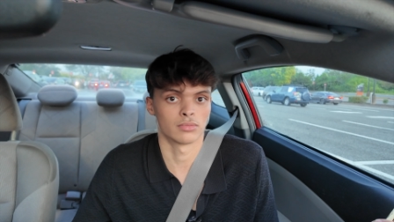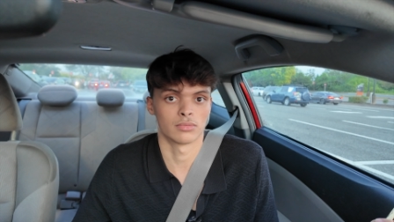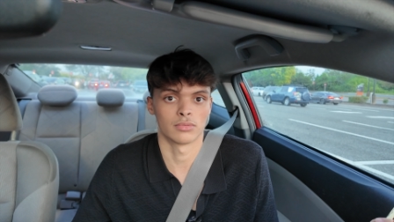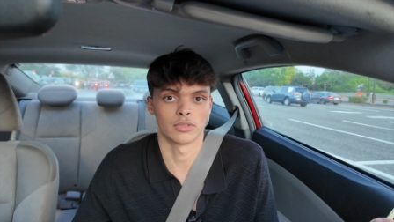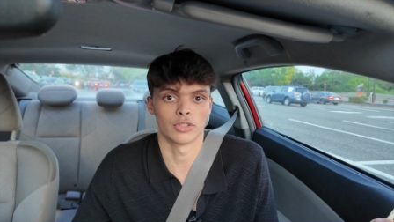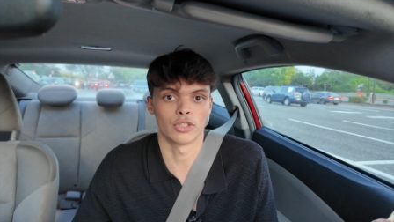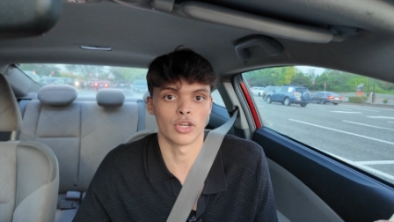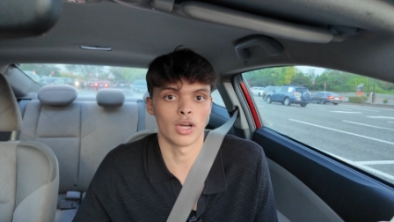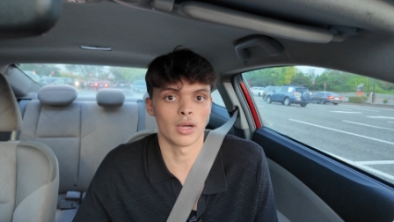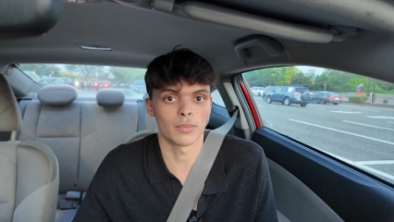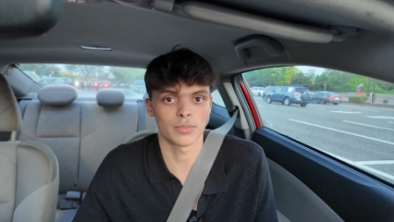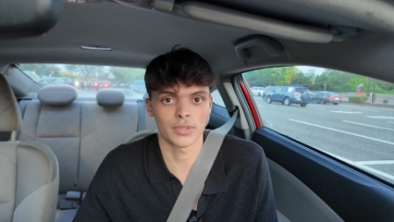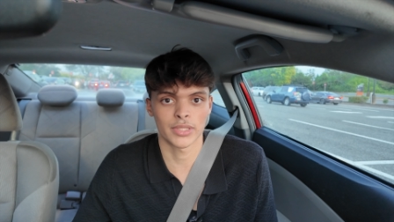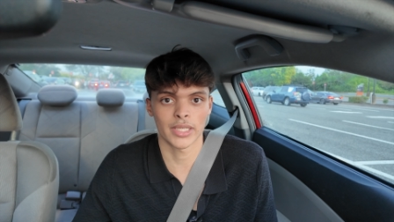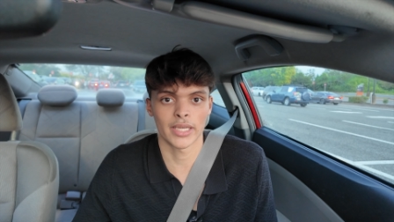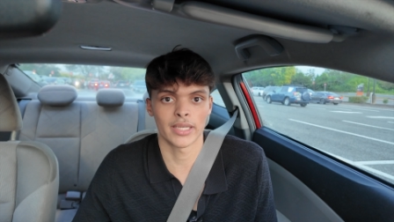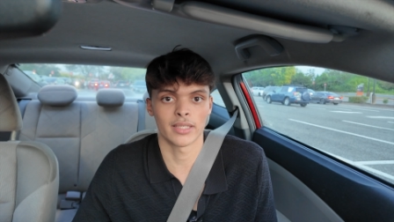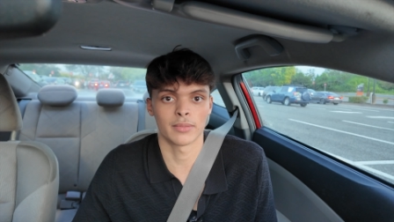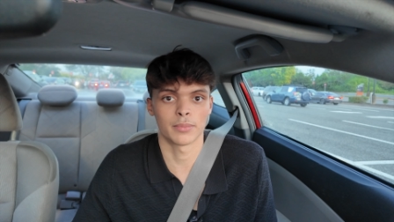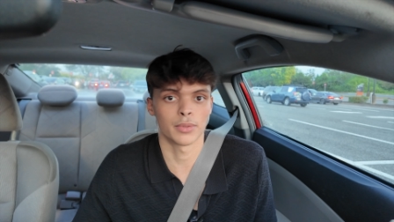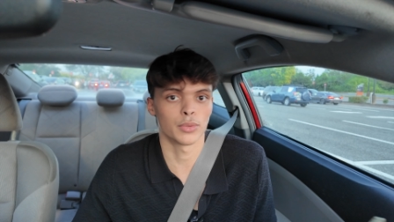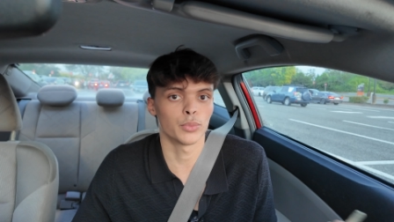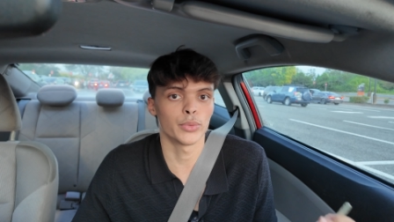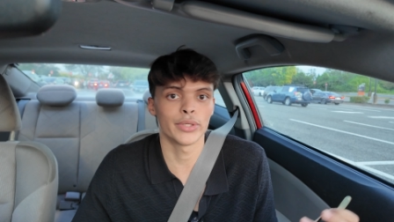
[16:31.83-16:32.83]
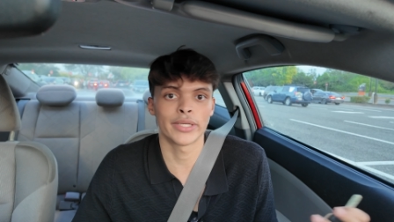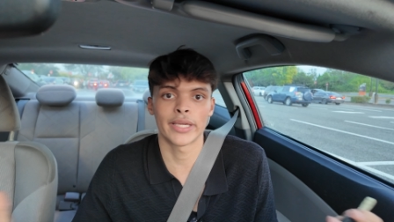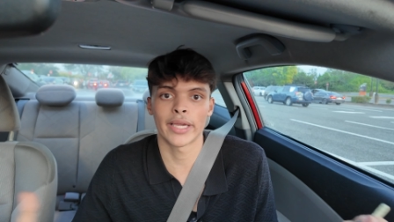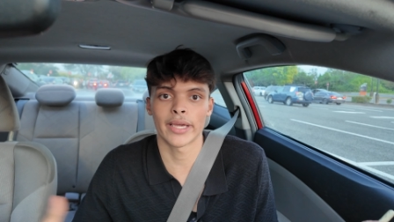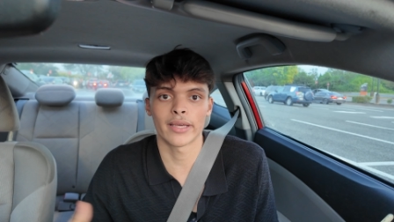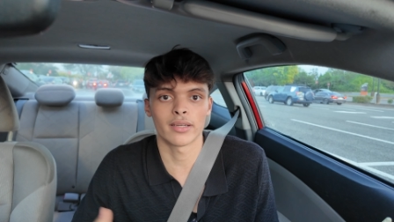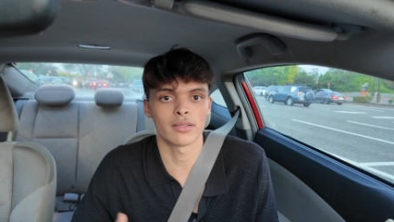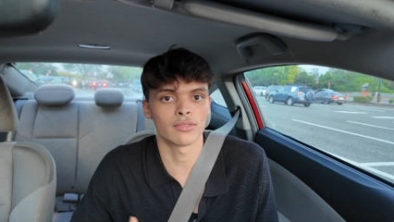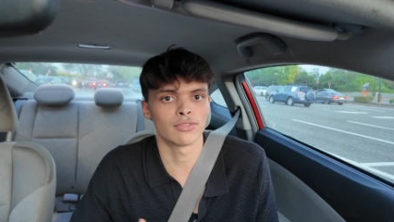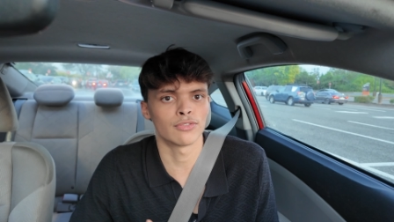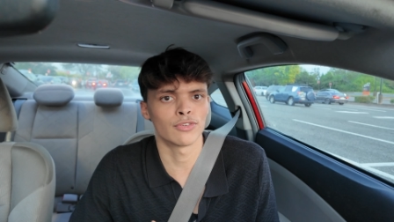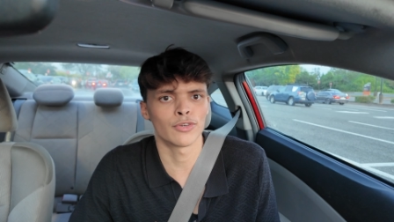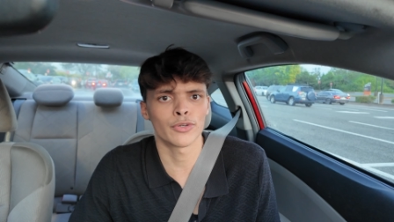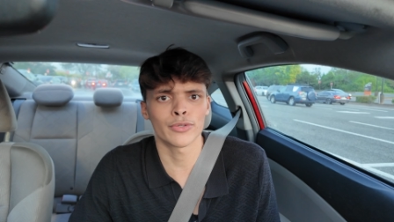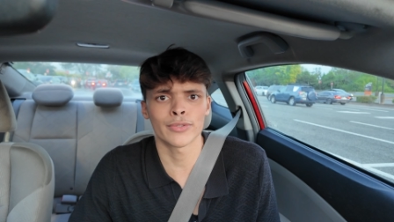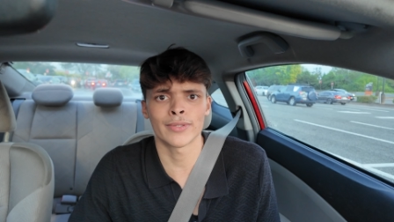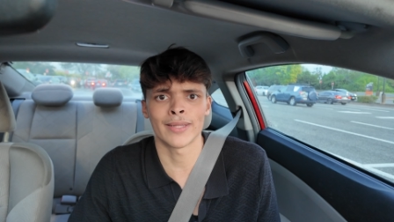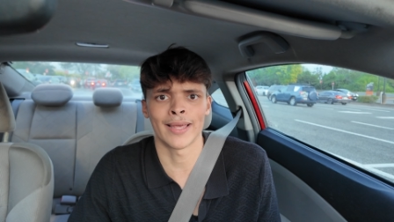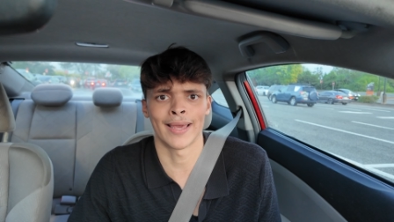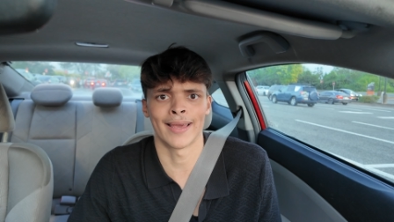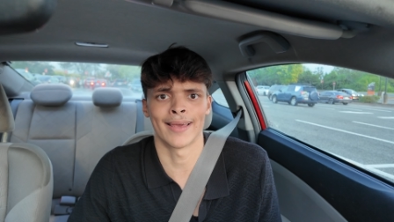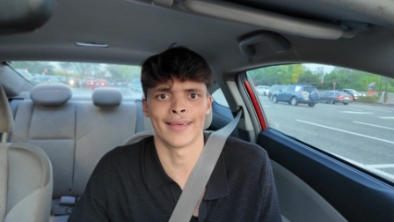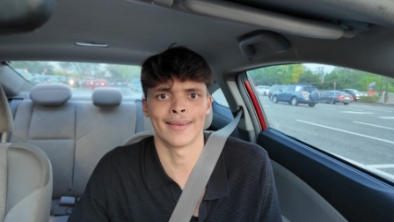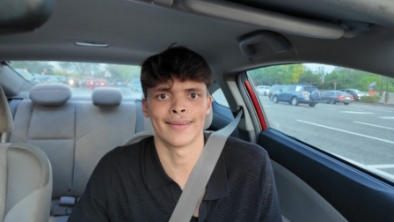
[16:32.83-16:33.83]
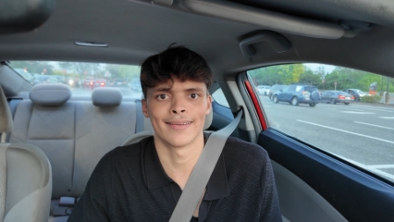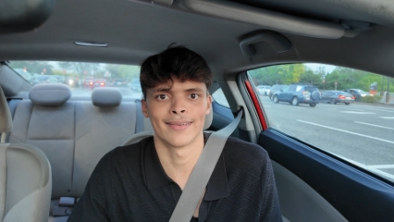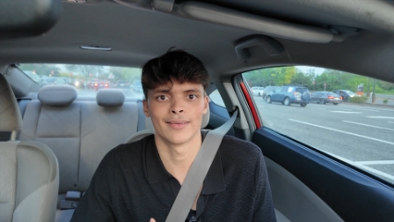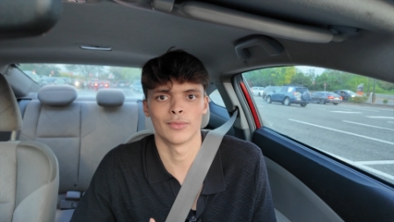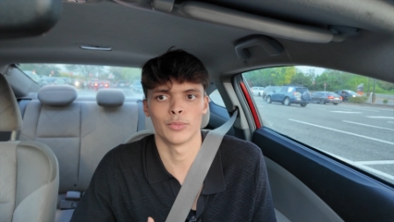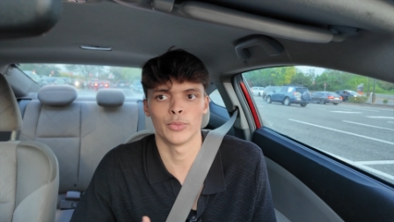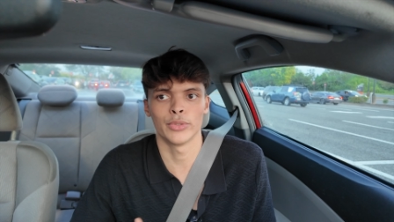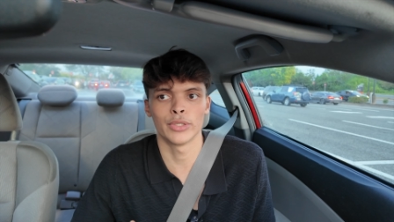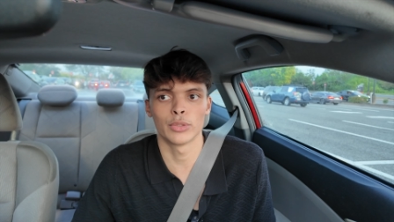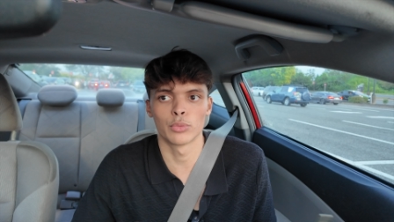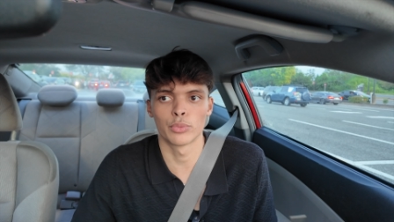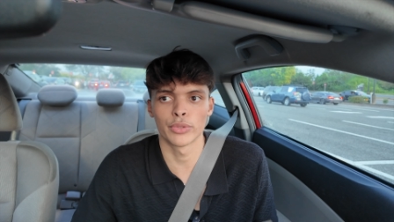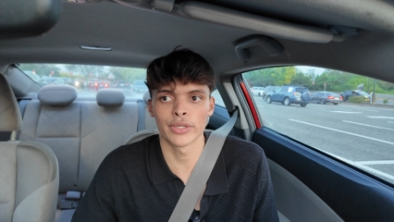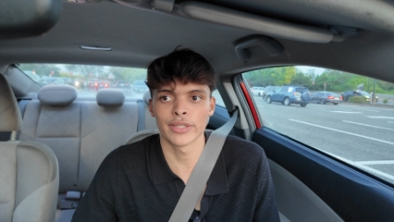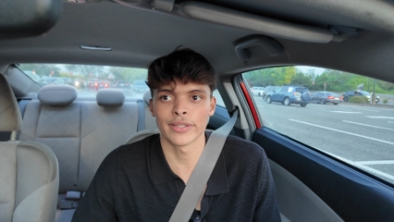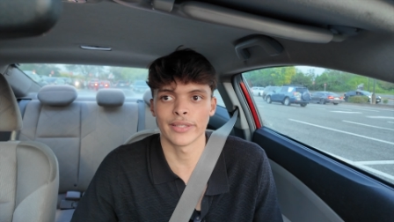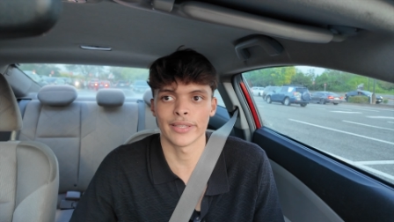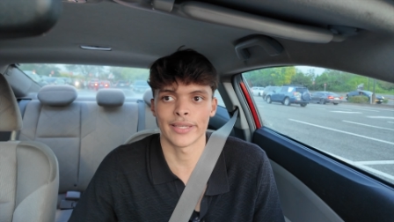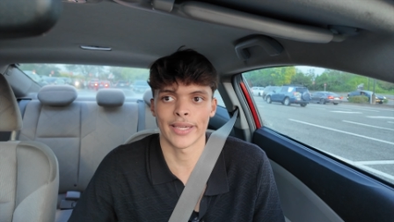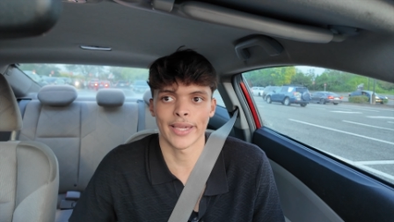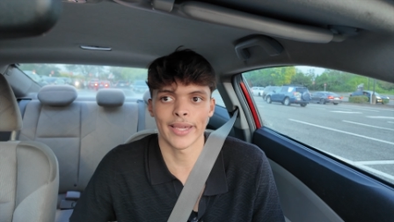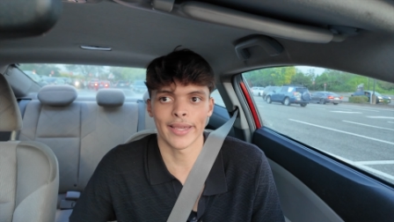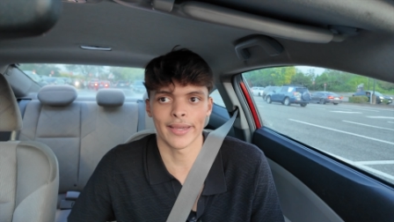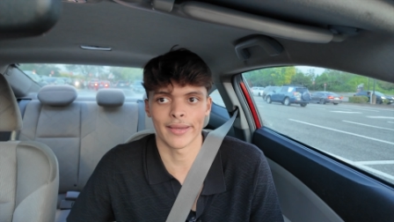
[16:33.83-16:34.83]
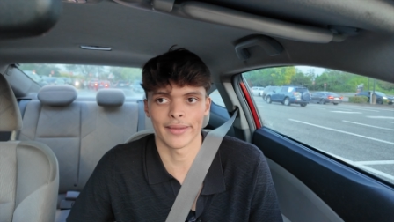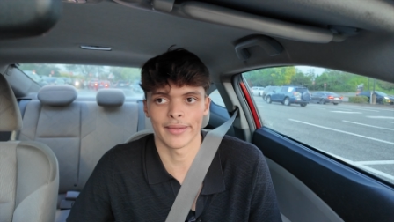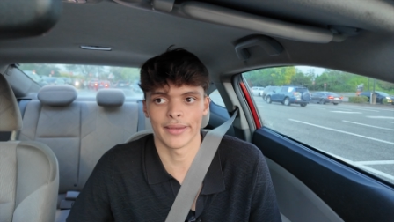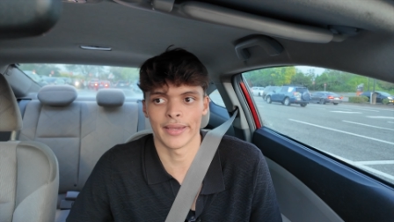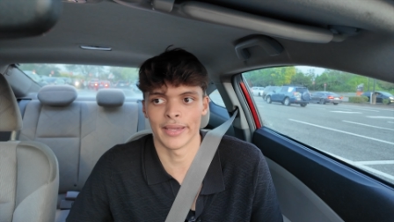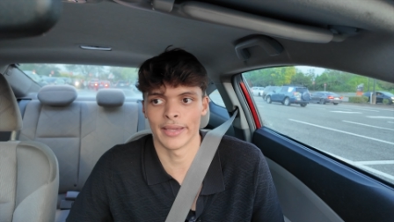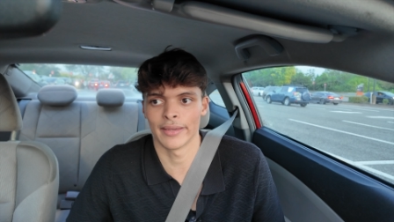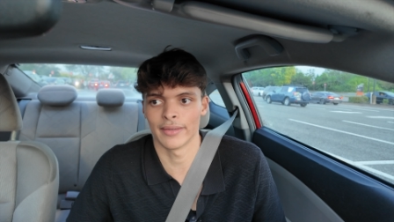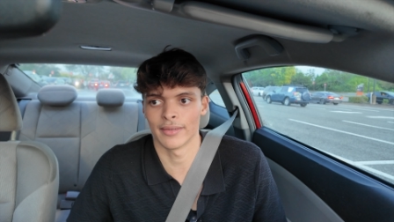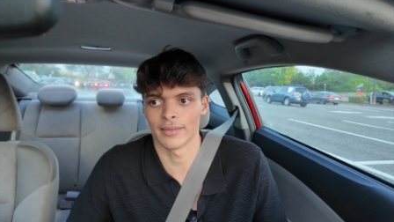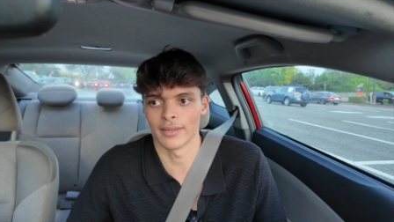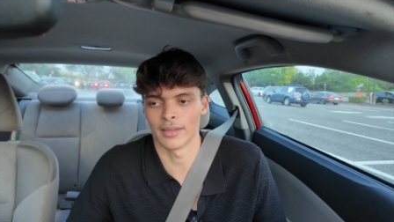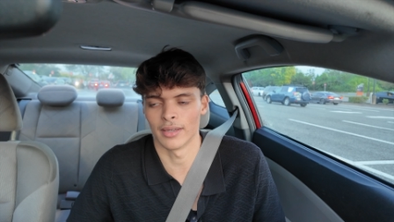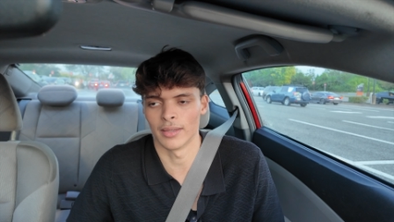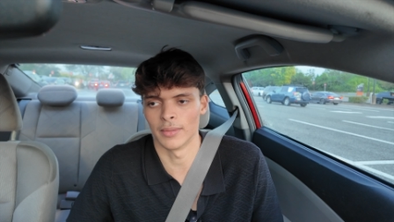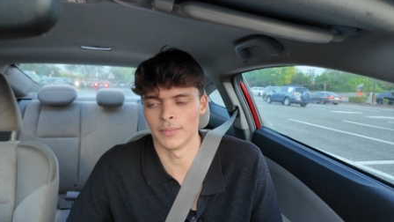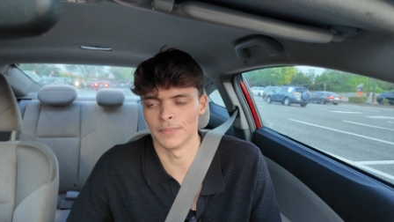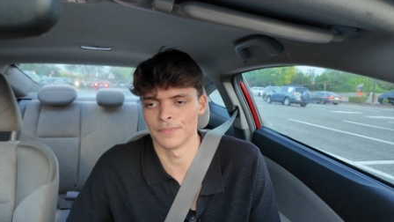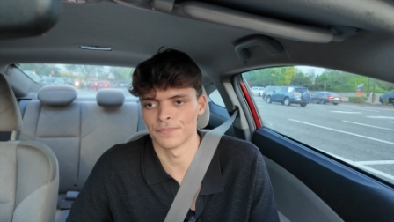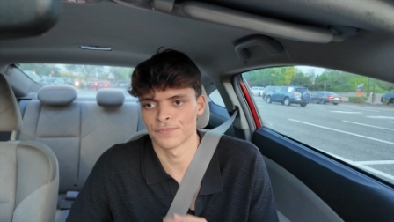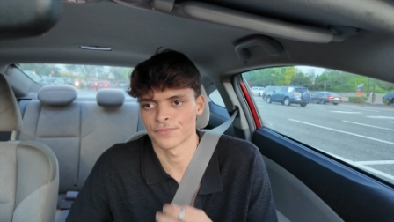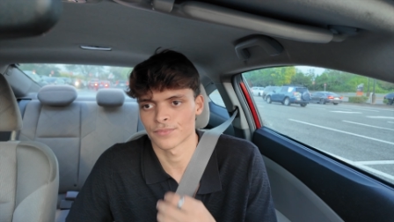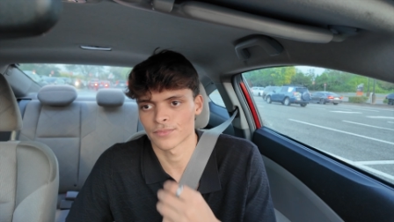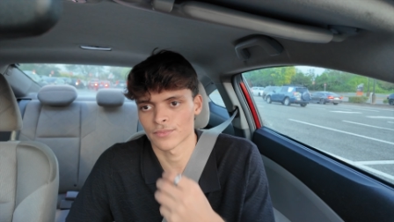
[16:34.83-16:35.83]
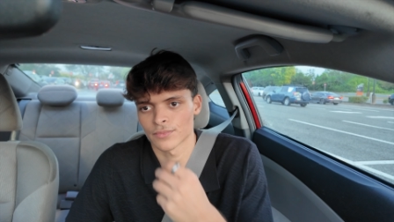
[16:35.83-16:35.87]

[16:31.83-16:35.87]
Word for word: You know what I'm saying? But we can't afford that. We really can't. And um,